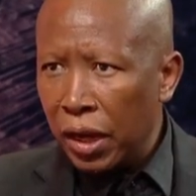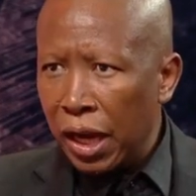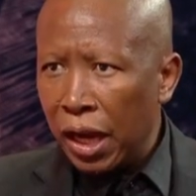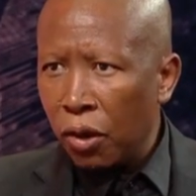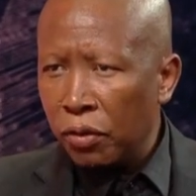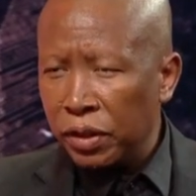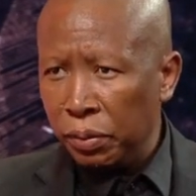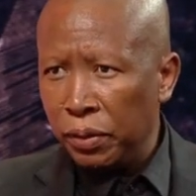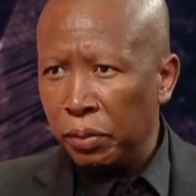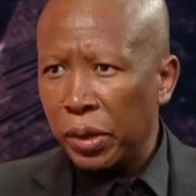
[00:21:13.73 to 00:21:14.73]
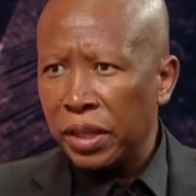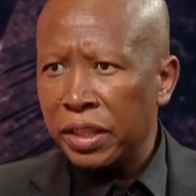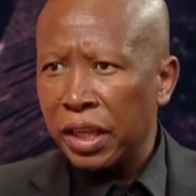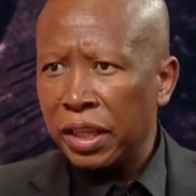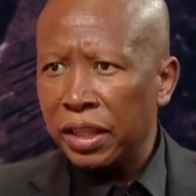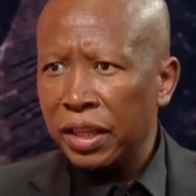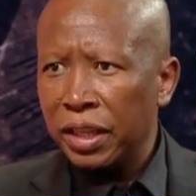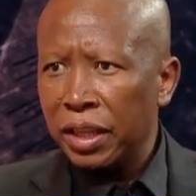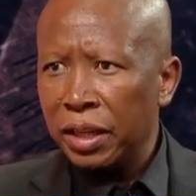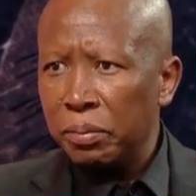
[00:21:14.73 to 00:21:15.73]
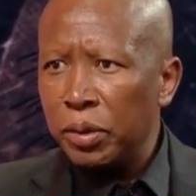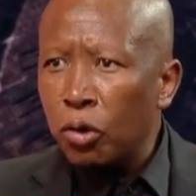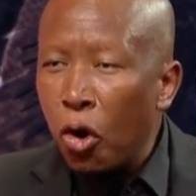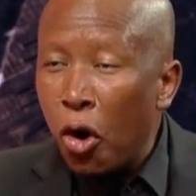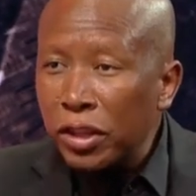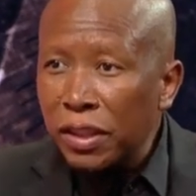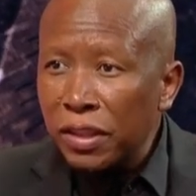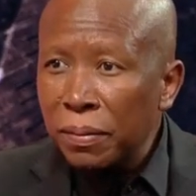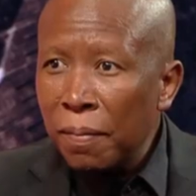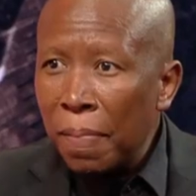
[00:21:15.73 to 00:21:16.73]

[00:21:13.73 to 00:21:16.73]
of deputy president, because